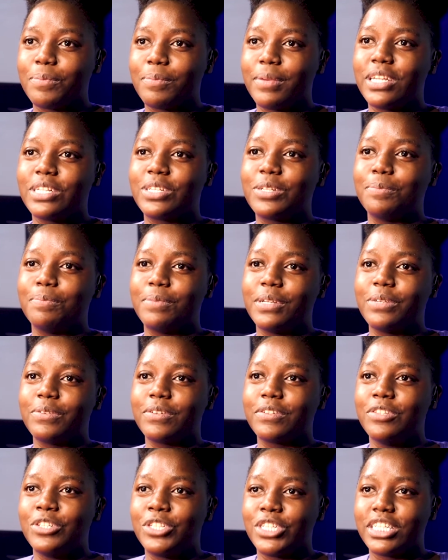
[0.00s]
for me to be
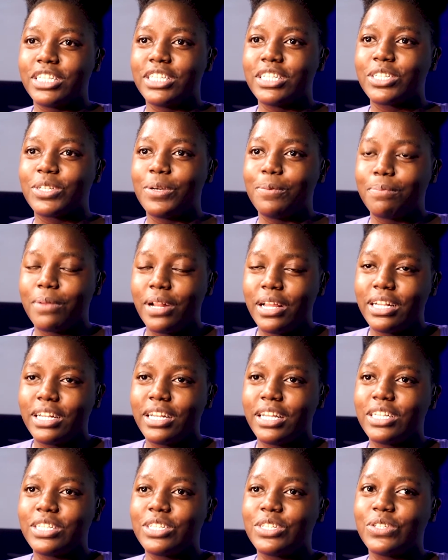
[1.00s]
with Jesus
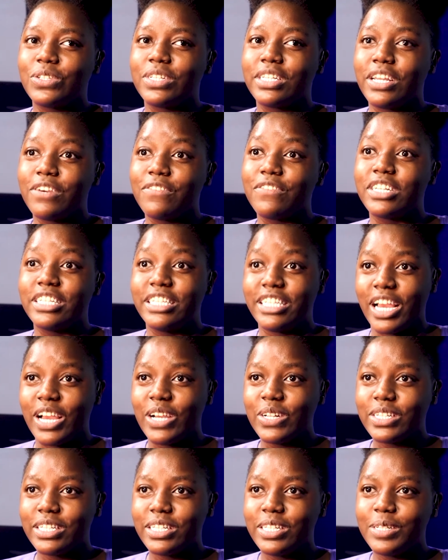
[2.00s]
completely, to never
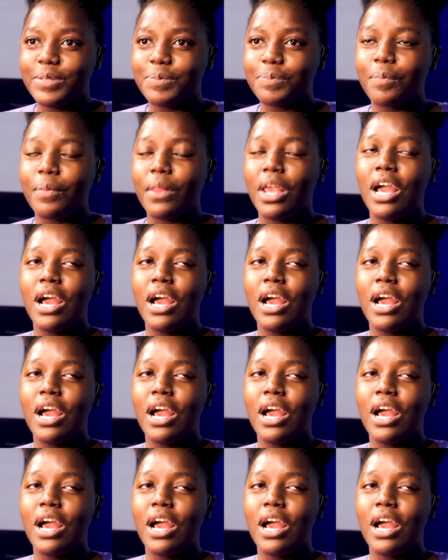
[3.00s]
doubt him.